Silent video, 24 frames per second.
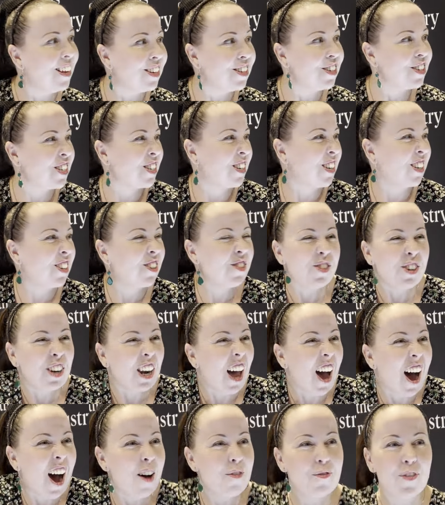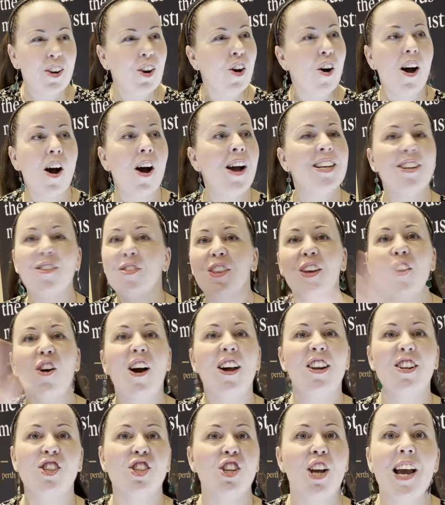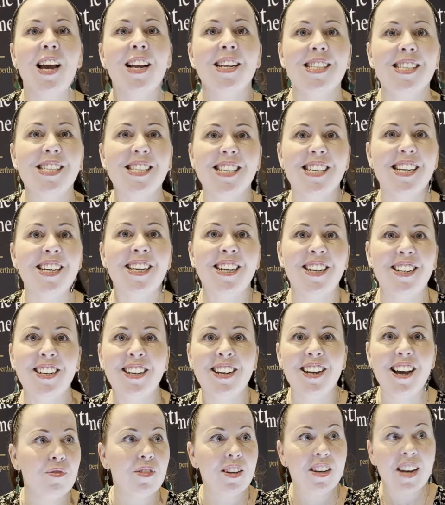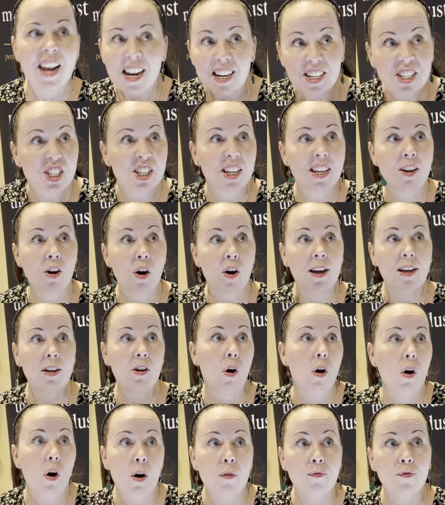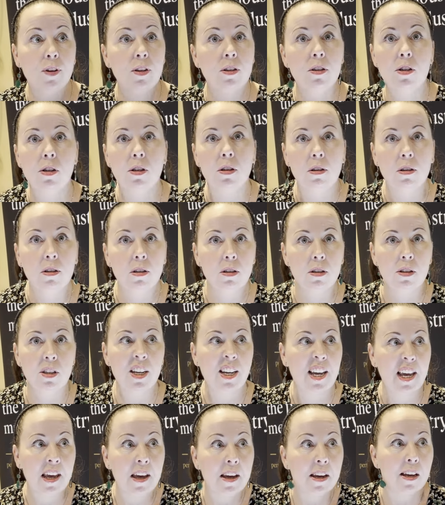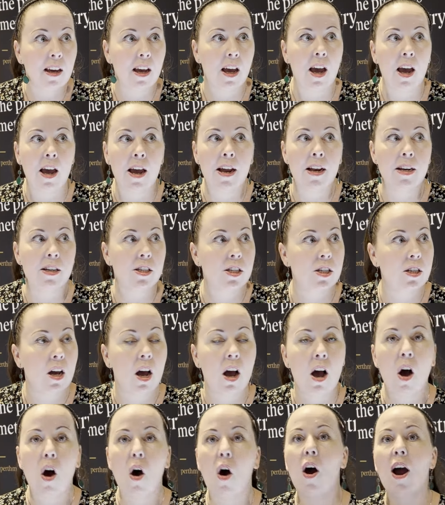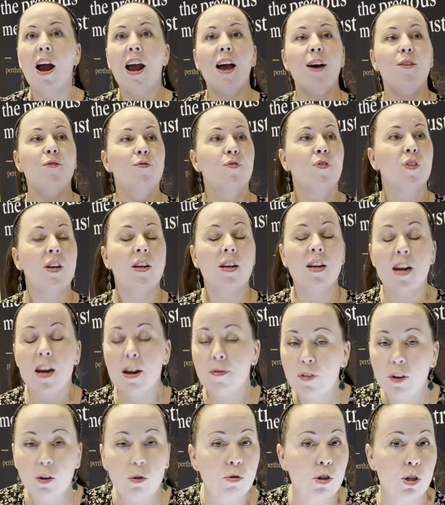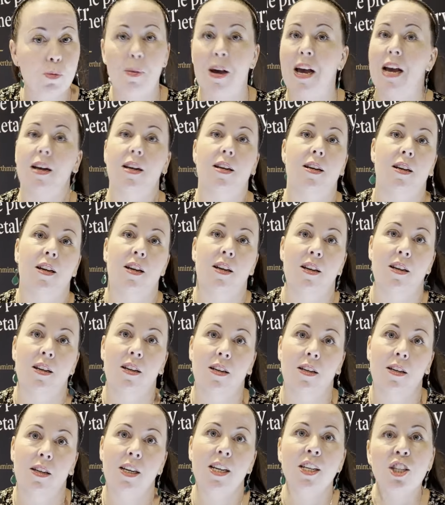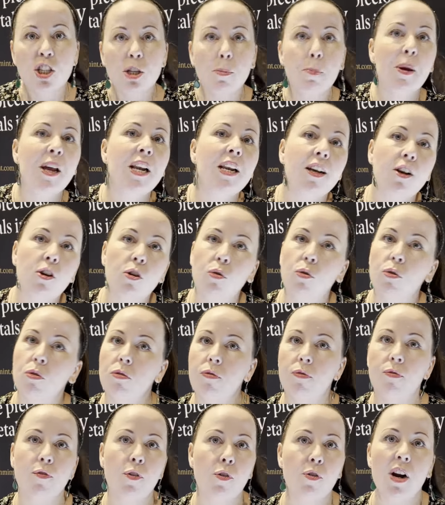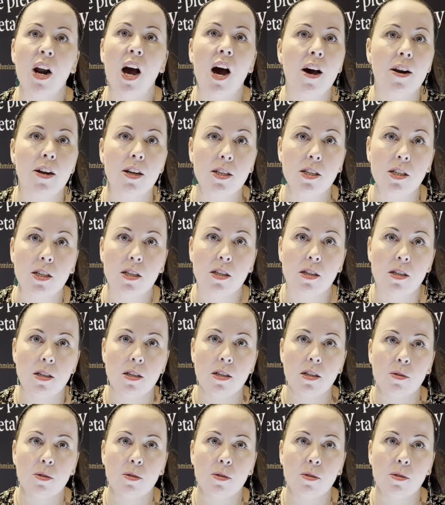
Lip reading: Just a good laugh, and I didn't think I had a chance. And next thing, I got offered the gig, and I have never looked back. Yeah. It's the pinnacle for an artist.